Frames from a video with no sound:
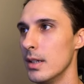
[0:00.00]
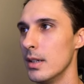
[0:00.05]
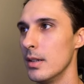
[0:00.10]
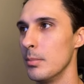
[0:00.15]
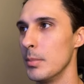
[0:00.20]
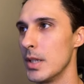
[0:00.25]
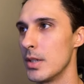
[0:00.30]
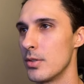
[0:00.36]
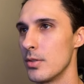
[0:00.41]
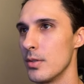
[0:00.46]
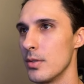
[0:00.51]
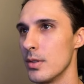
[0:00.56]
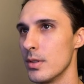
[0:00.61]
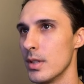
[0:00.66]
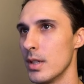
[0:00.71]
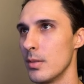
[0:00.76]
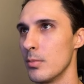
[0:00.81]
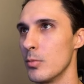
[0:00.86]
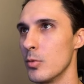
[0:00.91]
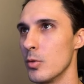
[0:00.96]
Make sure it's
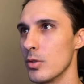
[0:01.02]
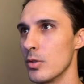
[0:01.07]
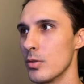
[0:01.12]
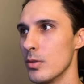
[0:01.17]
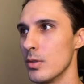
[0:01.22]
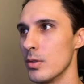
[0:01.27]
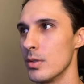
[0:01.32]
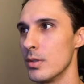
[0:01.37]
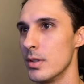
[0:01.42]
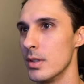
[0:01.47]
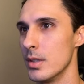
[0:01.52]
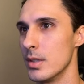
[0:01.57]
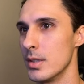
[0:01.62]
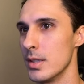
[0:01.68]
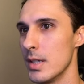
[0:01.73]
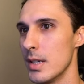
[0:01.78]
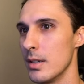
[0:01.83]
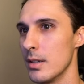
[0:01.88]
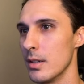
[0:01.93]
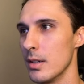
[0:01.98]
like more towards the
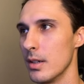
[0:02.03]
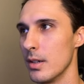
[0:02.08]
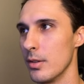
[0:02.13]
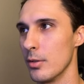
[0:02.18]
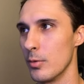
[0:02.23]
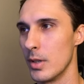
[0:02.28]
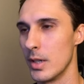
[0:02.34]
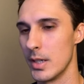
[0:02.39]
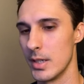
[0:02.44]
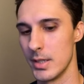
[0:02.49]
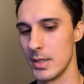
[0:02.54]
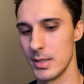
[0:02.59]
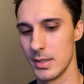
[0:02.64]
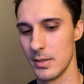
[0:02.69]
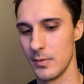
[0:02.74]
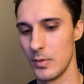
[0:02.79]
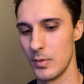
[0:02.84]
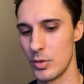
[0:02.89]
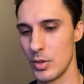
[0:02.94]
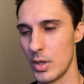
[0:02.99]
center. Otherwise,
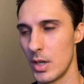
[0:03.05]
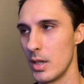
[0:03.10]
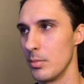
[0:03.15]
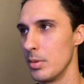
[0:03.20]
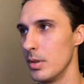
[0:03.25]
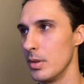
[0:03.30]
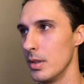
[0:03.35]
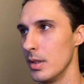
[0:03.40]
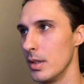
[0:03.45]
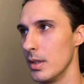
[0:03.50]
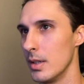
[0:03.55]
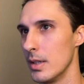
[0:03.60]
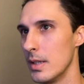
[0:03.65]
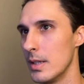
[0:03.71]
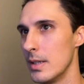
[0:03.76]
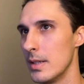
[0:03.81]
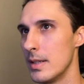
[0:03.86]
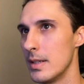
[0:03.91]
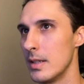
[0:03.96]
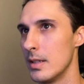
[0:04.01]
if you try to put it
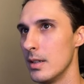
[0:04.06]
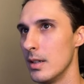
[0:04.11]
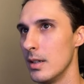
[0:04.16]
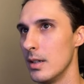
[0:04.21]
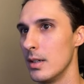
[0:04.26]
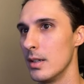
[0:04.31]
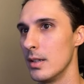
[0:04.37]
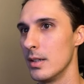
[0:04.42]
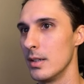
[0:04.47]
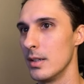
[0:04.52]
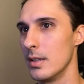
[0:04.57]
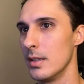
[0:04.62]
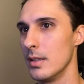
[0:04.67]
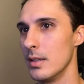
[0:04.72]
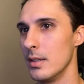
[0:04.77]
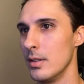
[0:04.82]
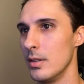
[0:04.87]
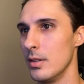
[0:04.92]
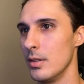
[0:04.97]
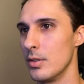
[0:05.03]
on
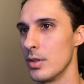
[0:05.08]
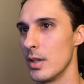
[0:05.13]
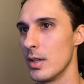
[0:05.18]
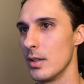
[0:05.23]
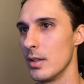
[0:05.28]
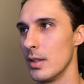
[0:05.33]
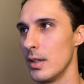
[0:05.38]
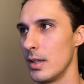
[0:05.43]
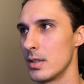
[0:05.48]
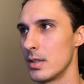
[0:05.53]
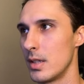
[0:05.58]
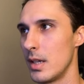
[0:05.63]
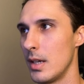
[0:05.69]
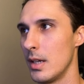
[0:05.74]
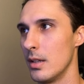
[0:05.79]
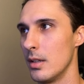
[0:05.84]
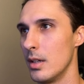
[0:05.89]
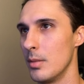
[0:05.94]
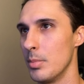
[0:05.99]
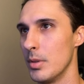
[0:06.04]
and you try to like
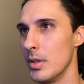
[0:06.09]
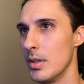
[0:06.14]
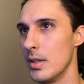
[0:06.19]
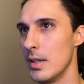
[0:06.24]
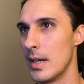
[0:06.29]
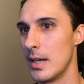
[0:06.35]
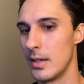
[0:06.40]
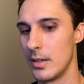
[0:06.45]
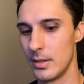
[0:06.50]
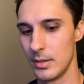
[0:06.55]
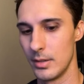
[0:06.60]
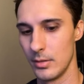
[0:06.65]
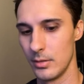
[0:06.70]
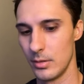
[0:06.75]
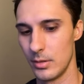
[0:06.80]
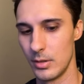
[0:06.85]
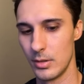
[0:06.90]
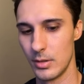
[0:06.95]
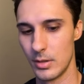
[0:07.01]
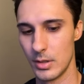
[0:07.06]
scale it up and down, you
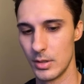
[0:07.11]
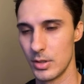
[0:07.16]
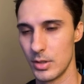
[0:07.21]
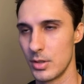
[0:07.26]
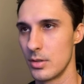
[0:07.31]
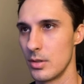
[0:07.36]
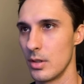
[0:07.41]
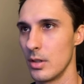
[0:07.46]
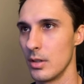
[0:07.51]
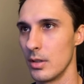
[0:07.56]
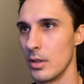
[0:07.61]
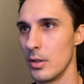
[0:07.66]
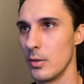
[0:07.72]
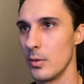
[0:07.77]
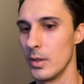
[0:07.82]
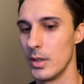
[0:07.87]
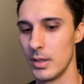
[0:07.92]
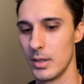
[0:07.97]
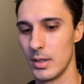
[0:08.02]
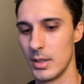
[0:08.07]
can start
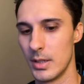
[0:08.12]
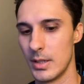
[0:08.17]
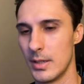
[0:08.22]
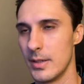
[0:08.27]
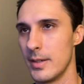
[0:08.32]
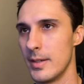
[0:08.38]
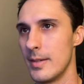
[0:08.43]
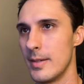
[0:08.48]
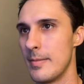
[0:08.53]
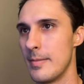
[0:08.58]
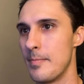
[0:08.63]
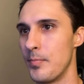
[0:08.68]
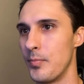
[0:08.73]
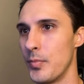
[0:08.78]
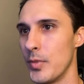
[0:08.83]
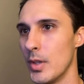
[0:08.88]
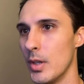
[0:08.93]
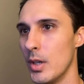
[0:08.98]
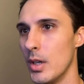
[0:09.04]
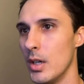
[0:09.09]
going
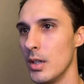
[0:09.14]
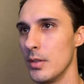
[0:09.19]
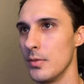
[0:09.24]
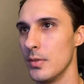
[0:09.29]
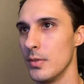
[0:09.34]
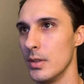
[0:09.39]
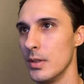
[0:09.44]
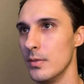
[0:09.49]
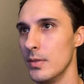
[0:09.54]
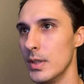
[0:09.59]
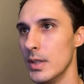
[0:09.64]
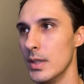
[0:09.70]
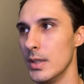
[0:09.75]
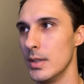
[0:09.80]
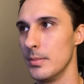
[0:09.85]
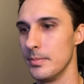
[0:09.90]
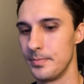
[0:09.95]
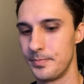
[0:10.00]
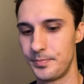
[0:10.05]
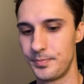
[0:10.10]
off
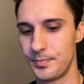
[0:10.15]
of